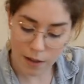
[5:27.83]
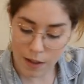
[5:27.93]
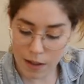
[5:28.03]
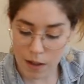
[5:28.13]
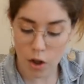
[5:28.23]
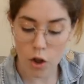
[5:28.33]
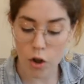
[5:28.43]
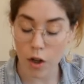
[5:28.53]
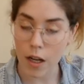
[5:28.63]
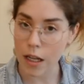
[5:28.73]
This is a
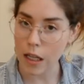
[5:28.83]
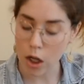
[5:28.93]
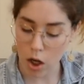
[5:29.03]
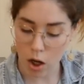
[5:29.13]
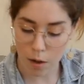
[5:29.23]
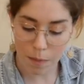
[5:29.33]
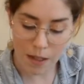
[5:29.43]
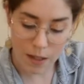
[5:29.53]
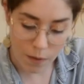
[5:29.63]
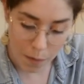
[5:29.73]
good art
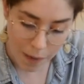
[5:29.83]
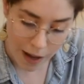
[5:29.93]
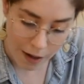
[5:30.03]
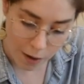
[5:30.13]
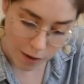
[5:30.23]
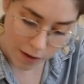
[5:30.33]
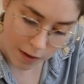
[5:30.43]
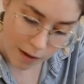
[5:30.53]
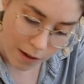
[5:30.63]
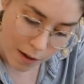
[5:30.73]
piece for patterns.